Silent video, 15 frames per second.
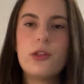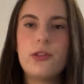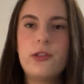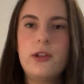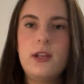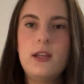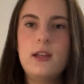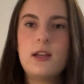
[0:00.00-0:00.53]

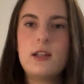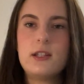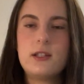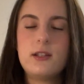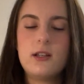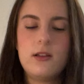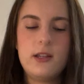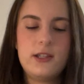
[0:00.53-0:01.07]
the
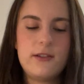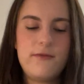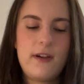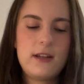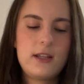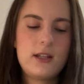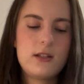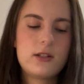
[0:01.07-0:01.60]

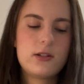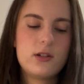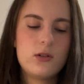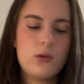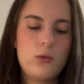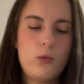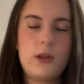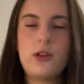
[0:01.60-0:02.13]
defendant
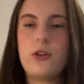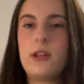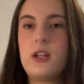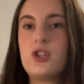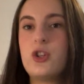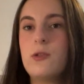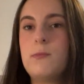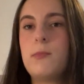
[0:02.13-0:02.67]
whether they
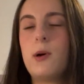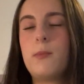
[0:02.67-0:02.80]
should